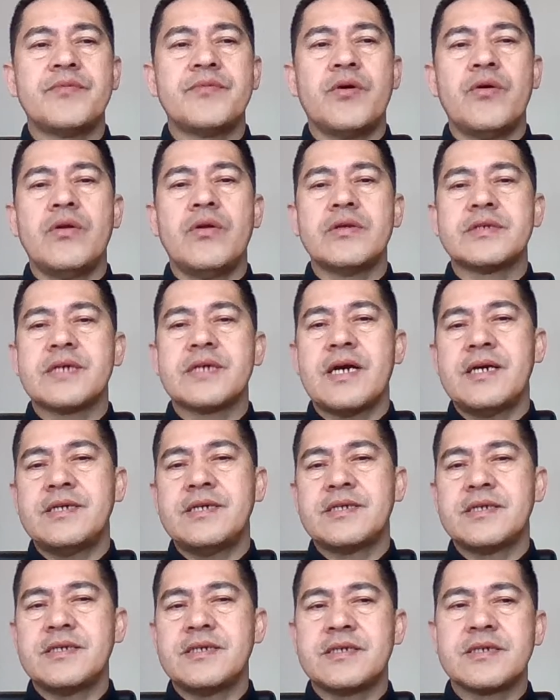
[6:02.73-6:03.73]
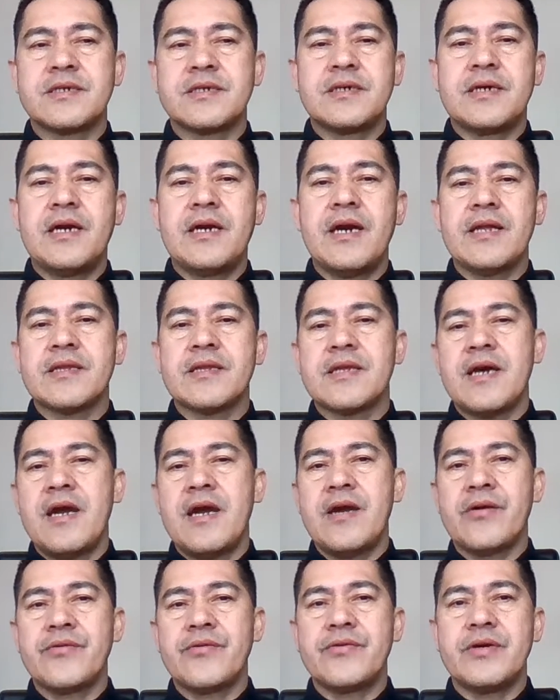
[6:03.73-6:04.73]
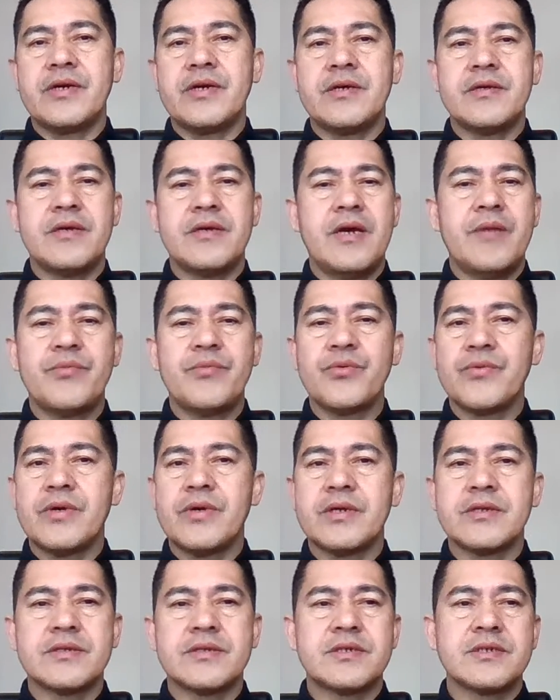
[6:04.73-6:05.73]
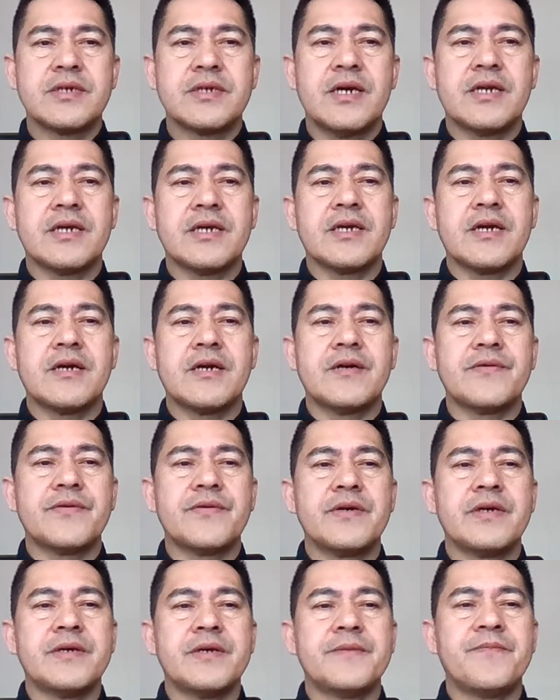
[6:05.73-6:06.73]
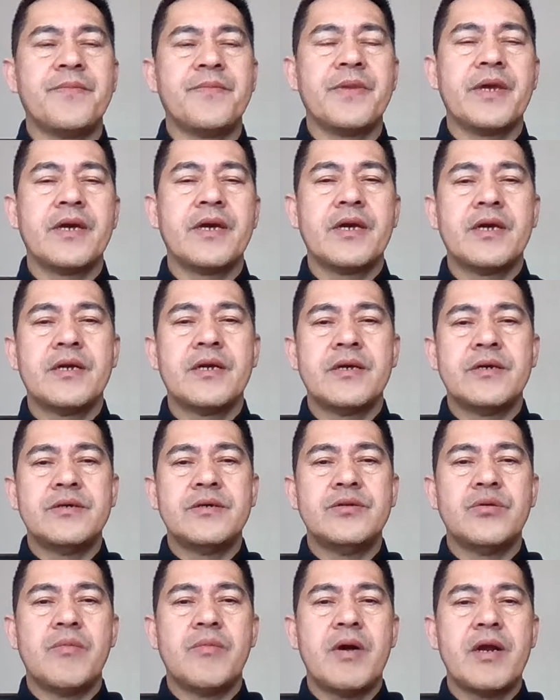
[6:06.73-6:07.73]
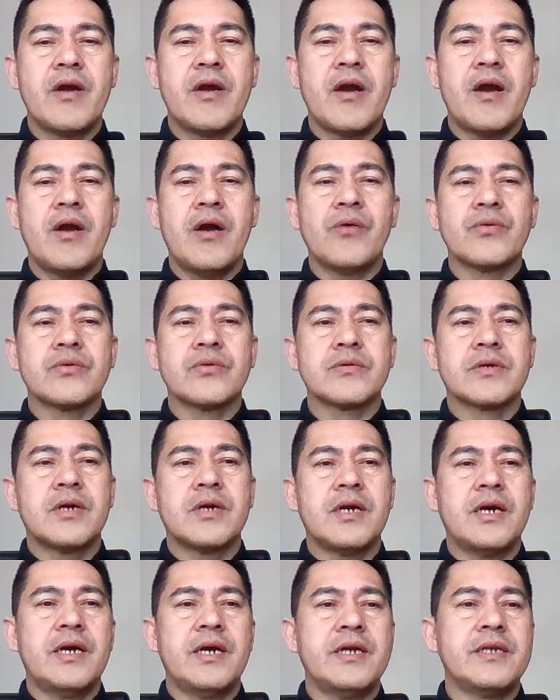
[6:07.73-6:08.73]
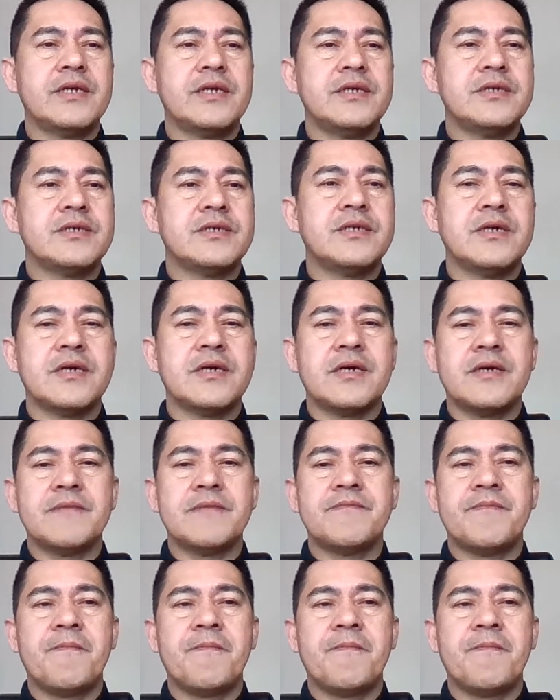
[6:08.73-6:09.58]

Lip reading: all sizes get angry. Everyone's getting angry, no matter how kind is the